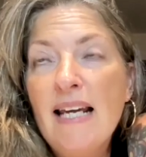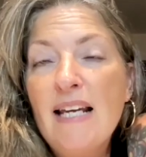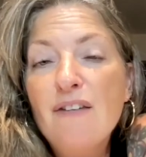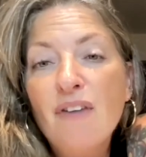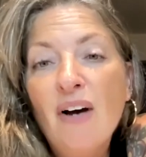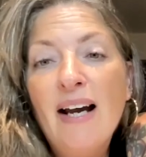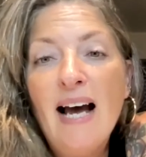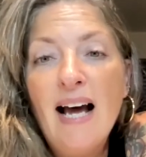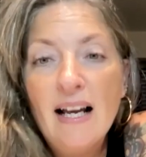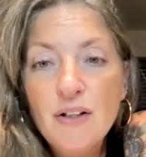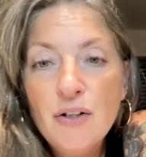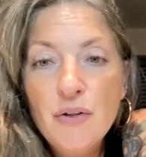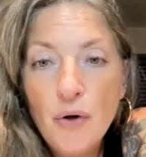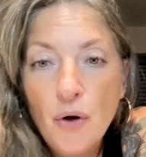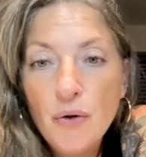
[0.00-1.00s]
if I
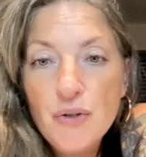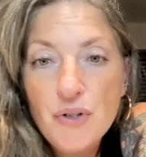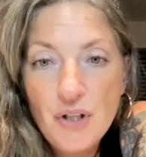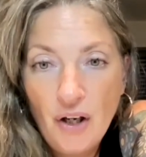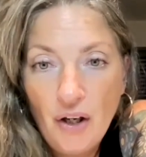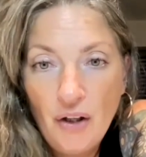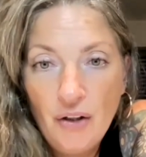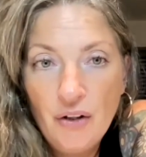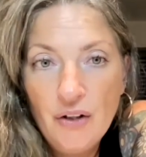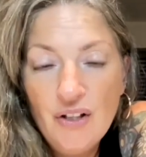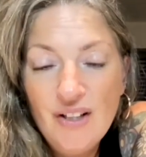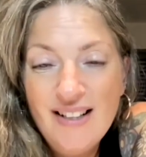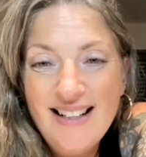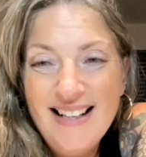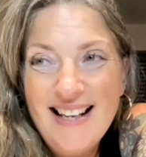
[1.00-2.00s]
had not
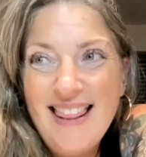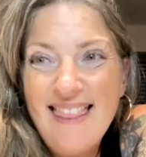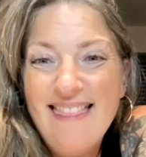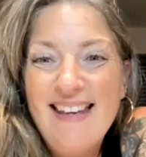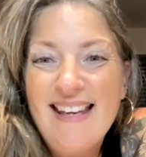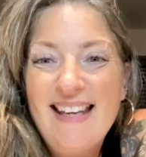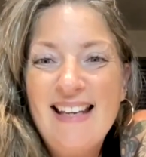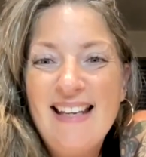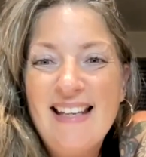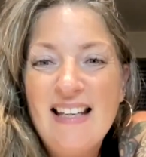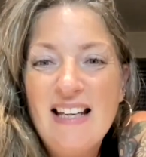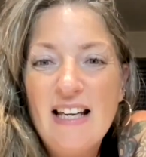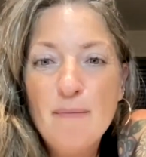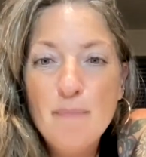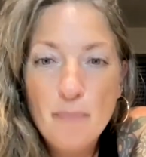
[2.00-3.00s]
done
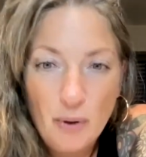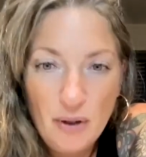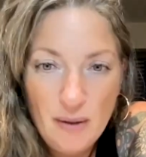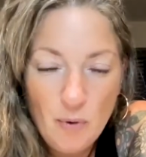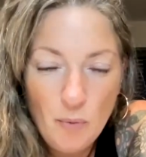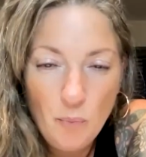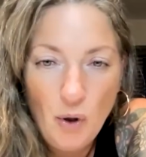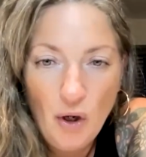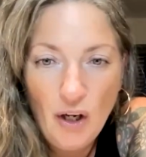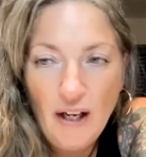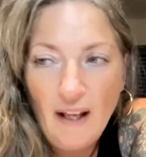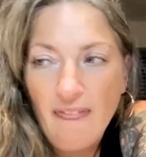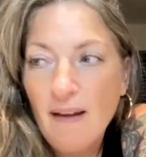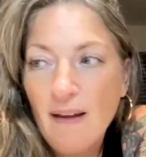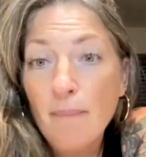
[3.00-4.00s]
the embodiment
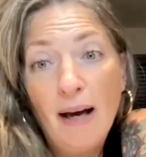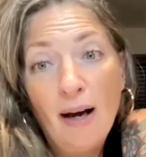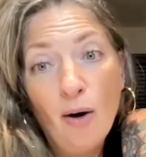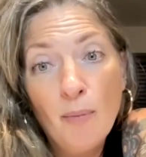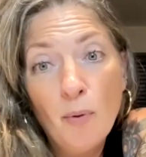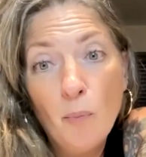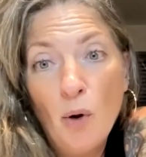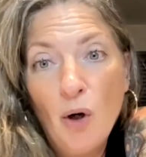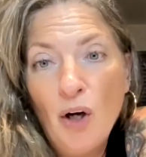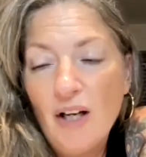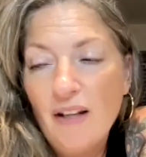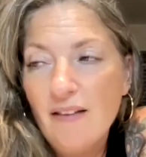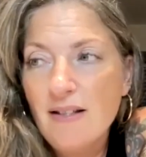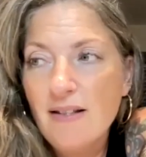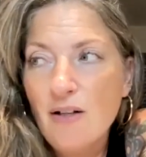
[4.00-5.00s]
work, the empowerment
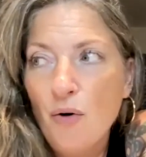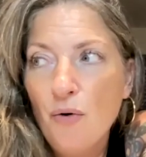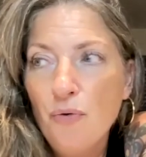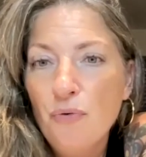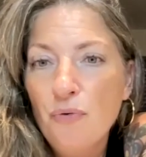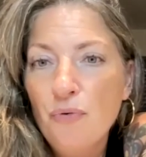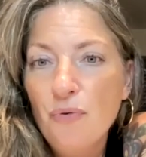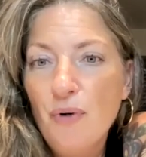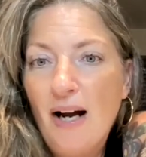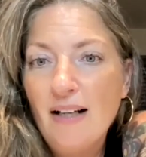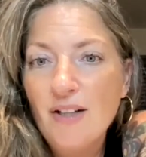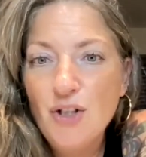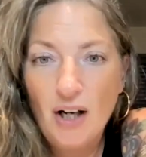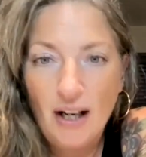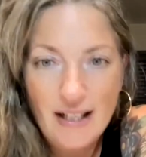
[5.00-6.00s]
work, the
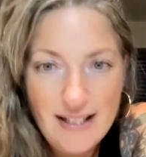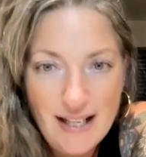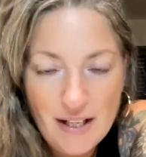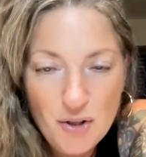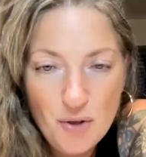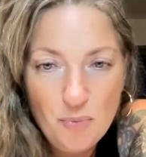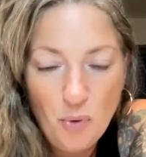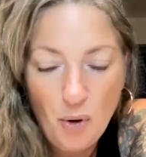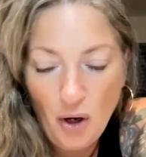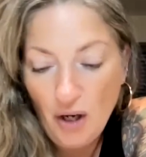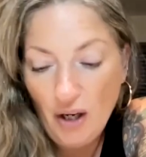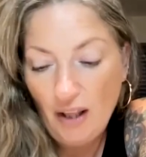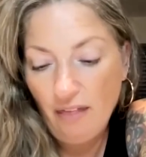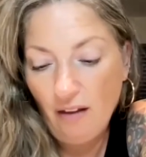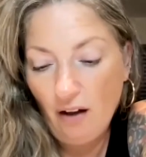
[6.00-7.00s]
self-actualization
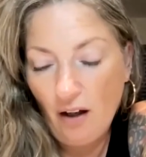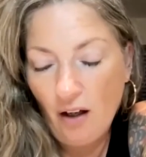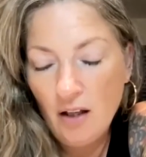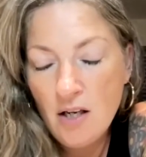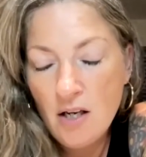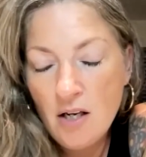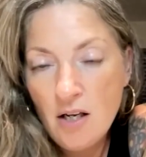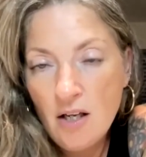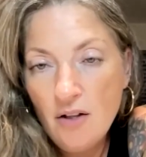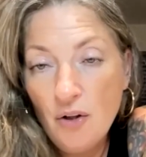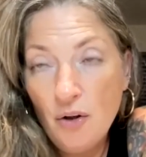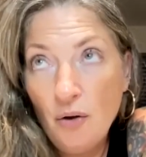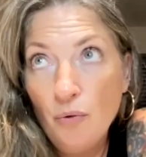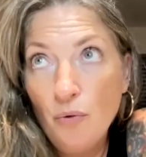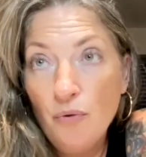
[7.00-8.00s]
work,
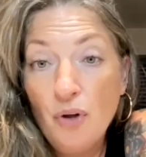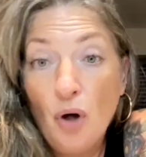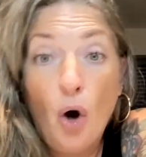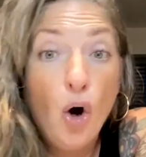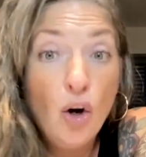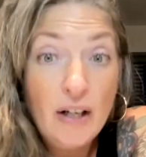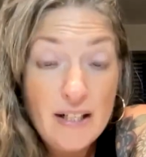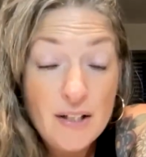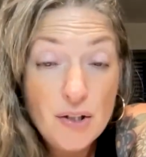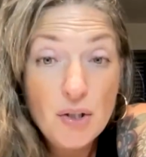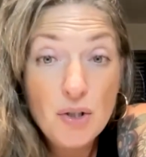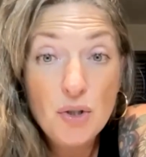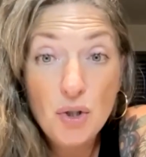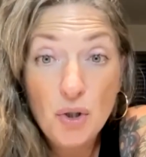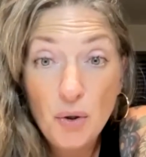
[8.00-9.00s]
the
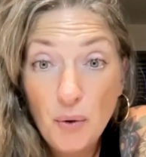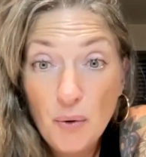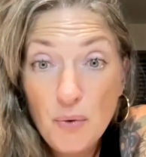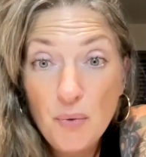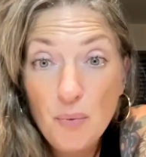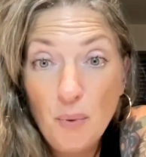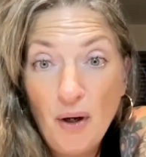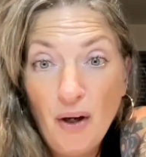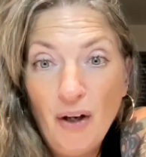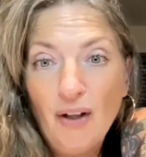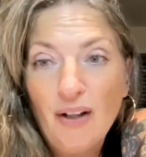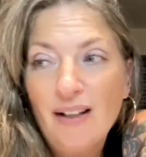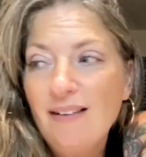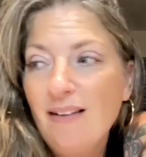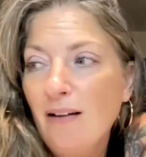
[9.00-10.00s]
honest truth
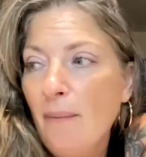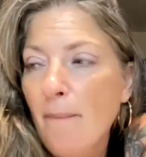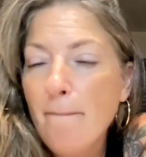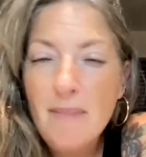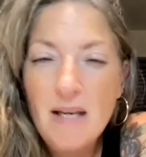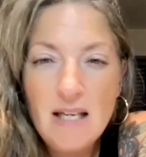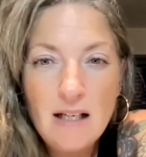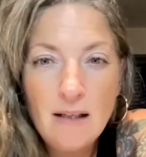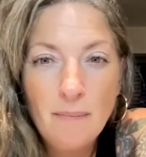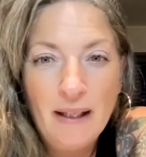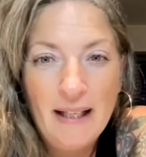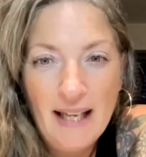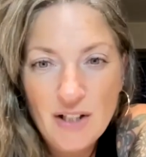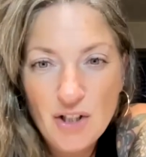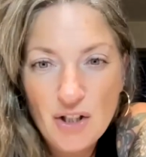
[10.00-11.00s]
work, the meeting
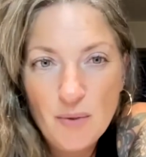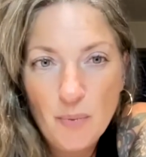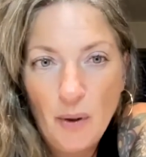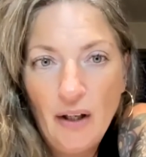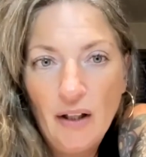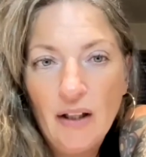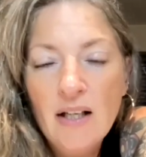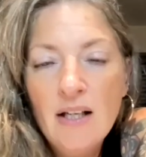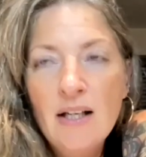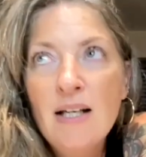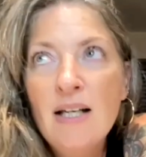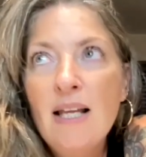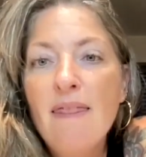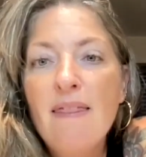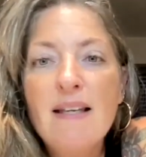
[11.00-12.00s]
my edges work,
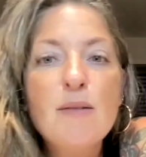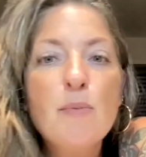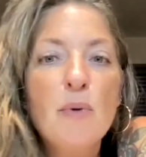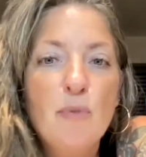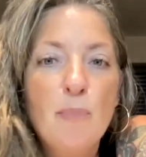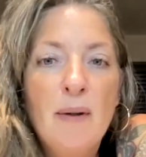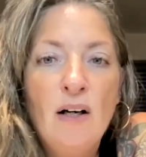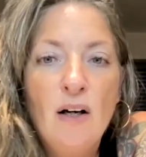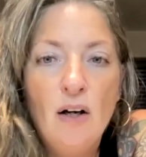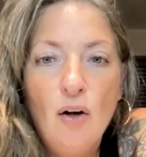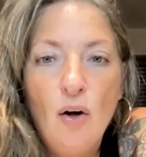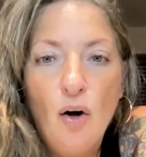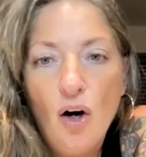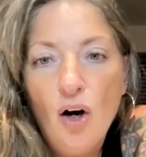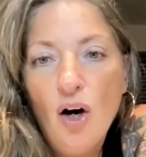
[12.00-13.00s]
this would have been
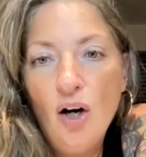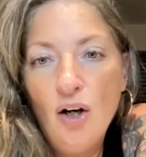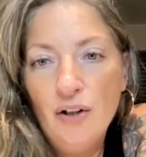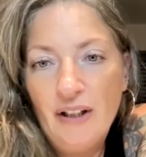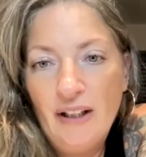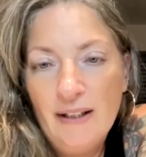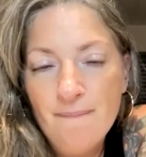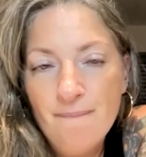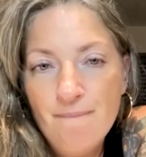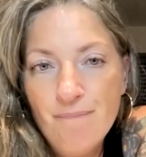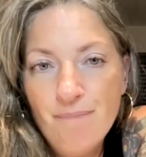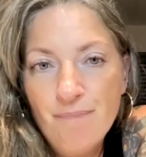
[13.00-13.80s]
a lot harder.